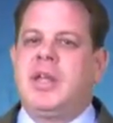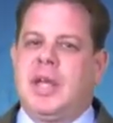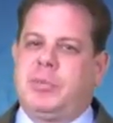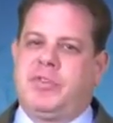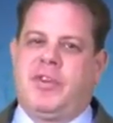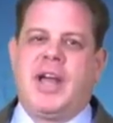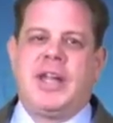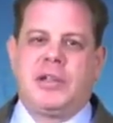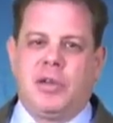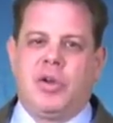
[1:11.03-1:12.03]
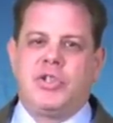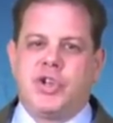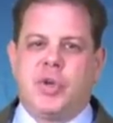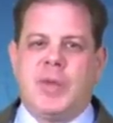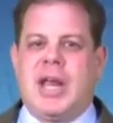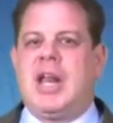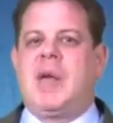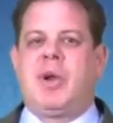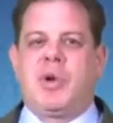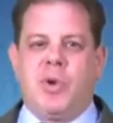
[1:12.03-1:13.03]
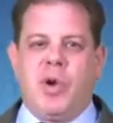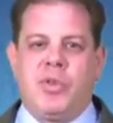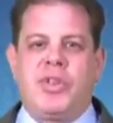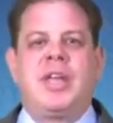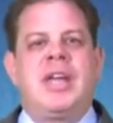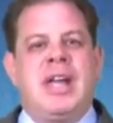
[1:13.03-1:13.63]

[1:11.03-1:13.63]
and providing long-term economic growth